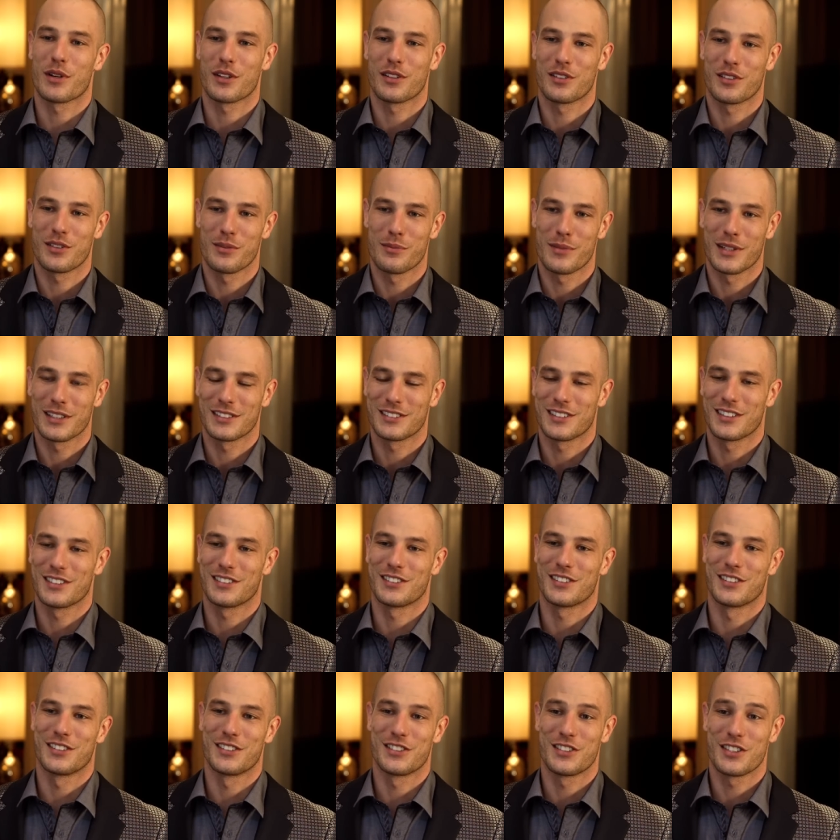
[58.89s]
Brothers and Big
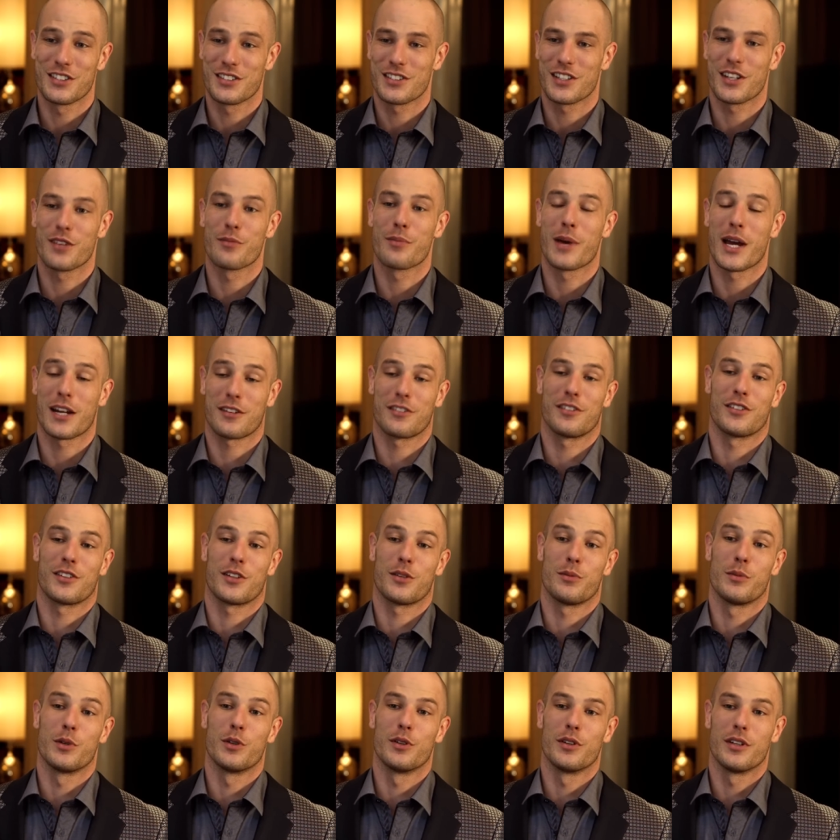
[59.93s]
Sisters just to give back to the
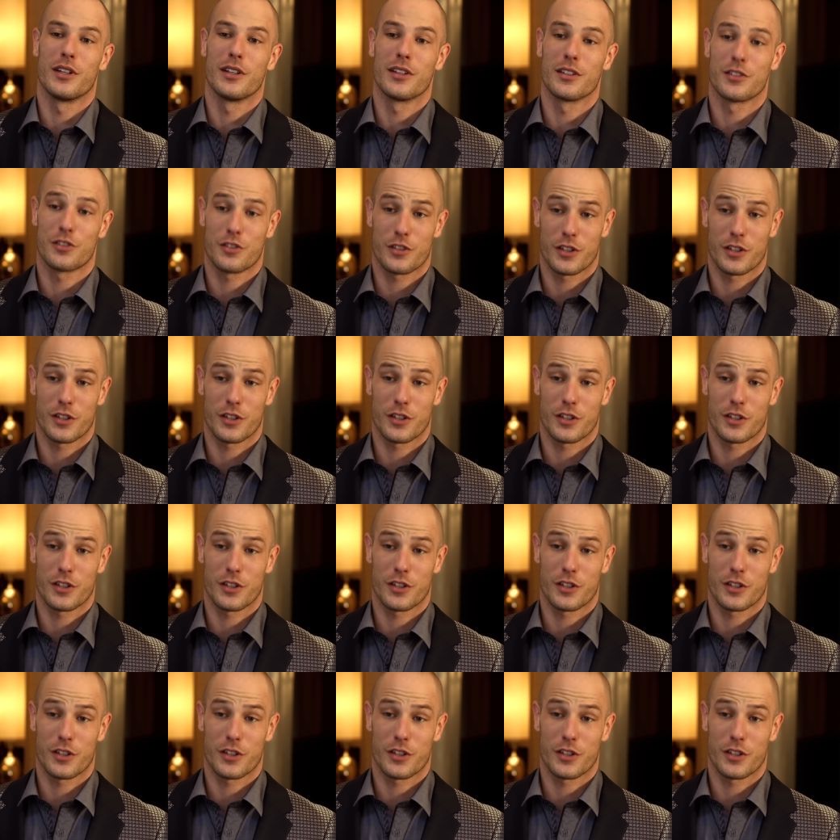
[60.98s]
community that's